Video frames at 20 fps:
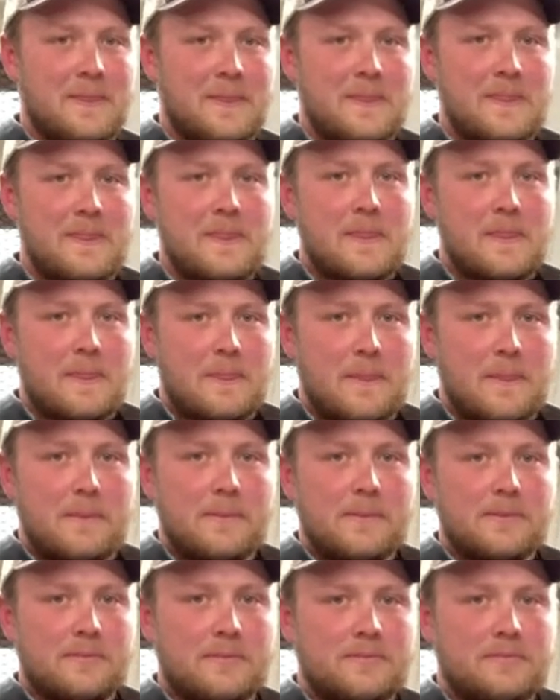
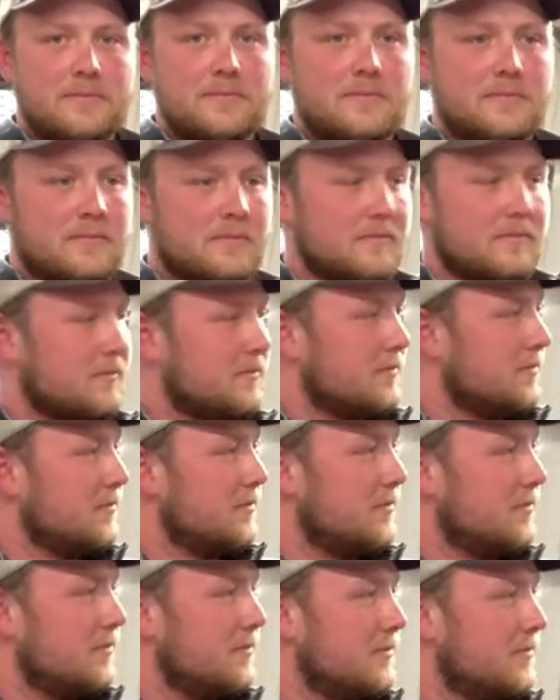
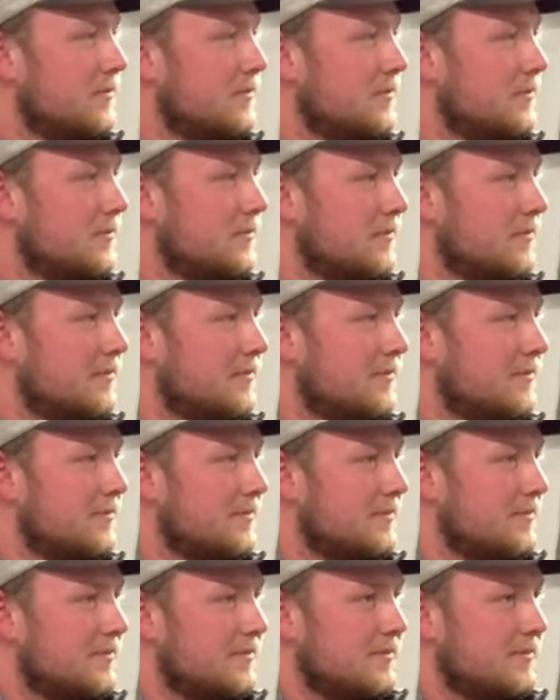
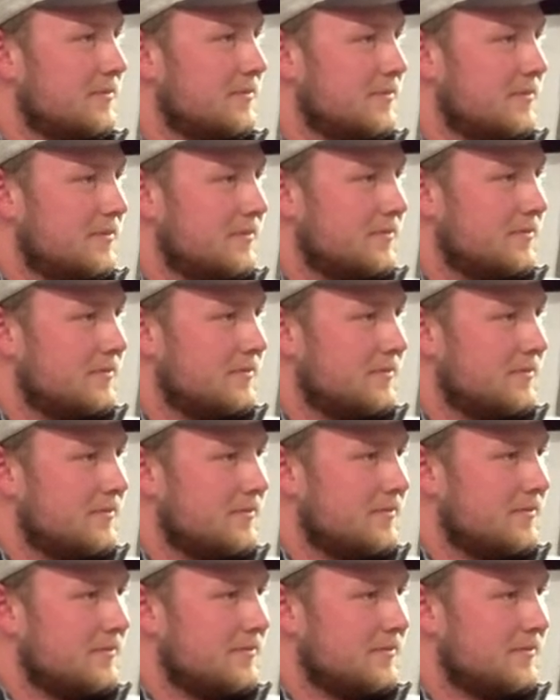
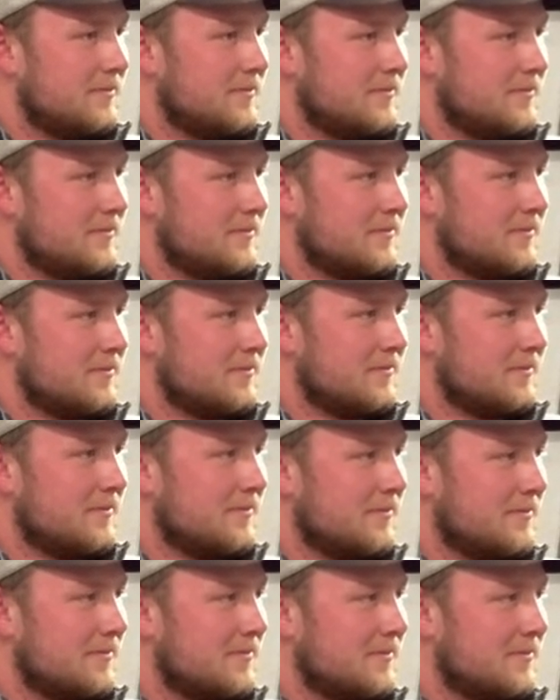
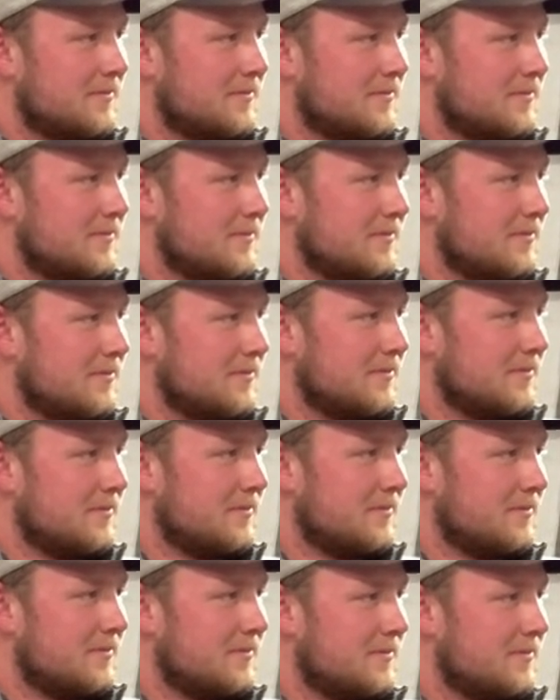
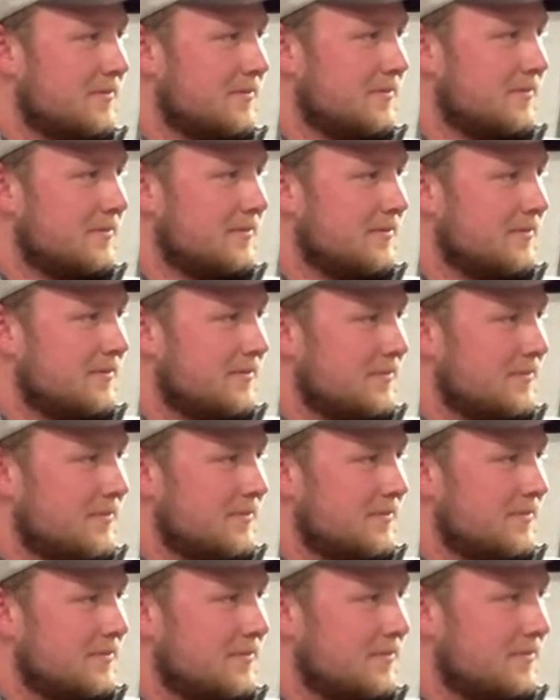
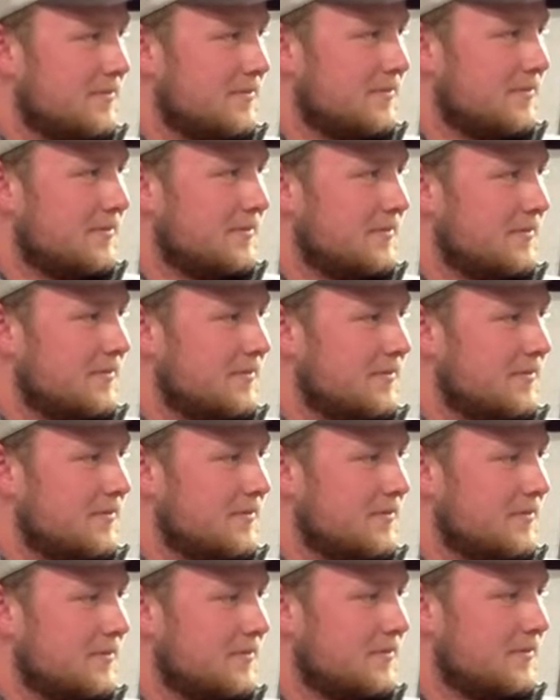This person isn't speaking.